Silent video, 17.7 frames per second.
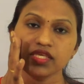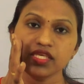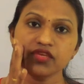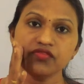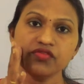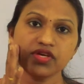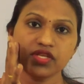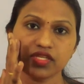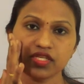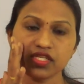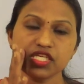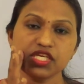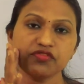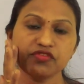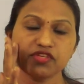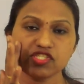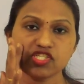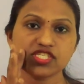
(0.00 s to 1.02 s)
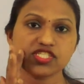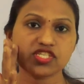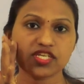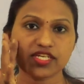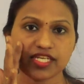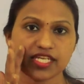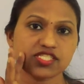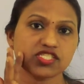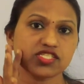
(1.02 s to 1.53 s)
even if you
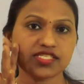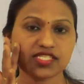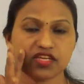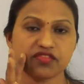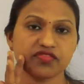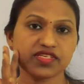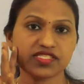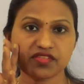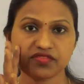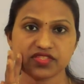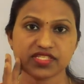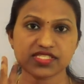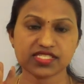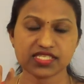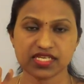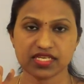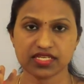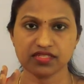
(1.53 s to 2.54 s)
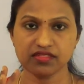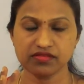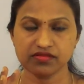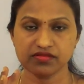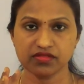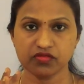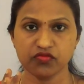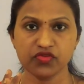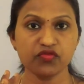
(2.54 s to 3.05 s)
just touch the surface of the skin,
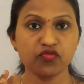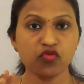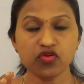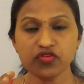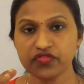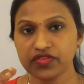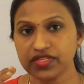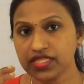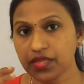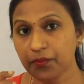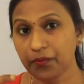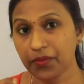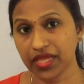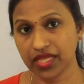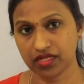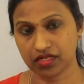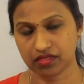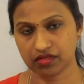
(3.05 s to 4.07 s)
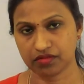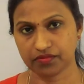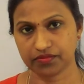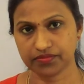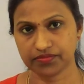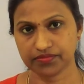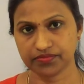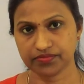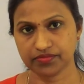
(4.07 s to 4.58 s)
we won't feel the pain.
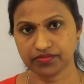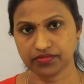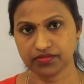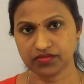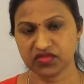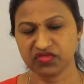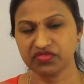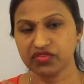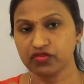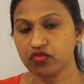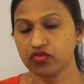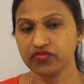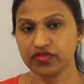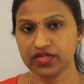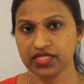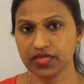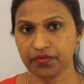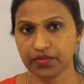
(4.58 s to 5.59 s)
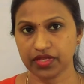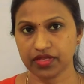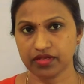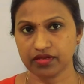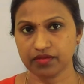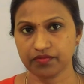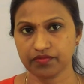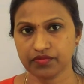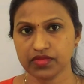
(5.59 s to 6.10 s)
We won't feel the pain.
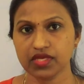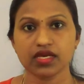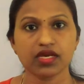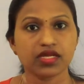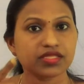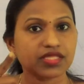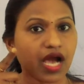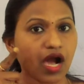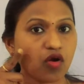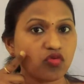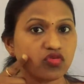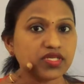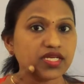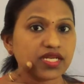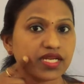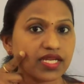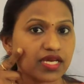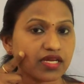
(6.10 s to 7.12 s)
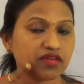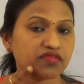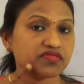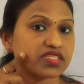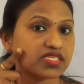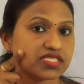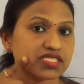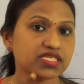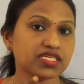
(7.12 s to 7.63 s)
The outer layer of
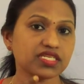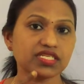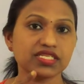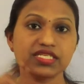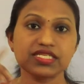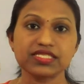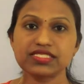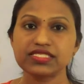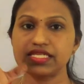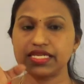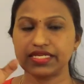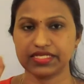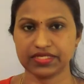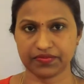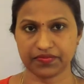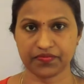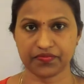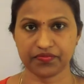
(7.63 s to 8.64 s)
the skin is dead.